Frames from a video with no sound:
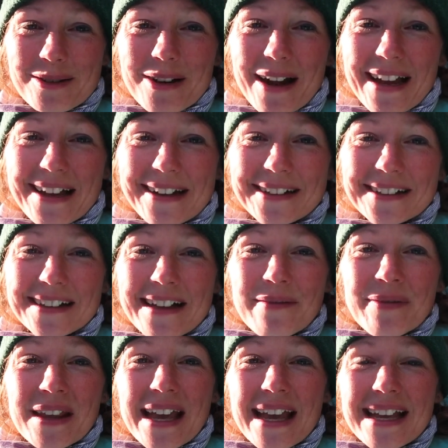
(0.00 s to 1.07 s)
trail
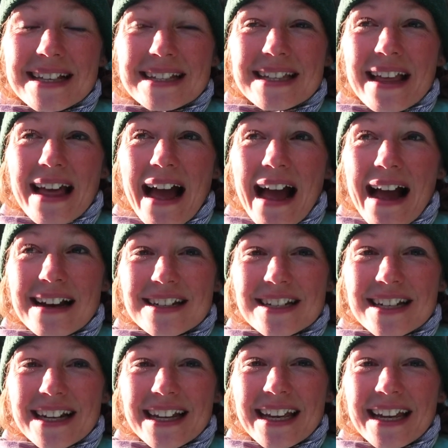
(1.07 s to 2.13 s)
is
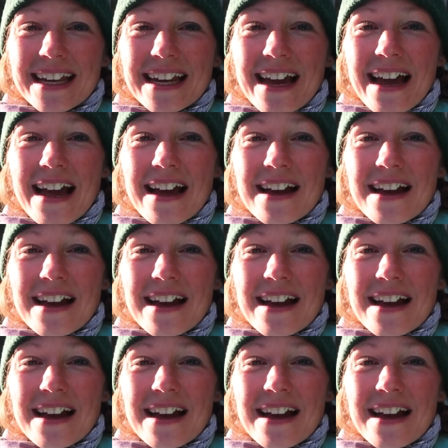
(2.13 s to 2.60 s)
actually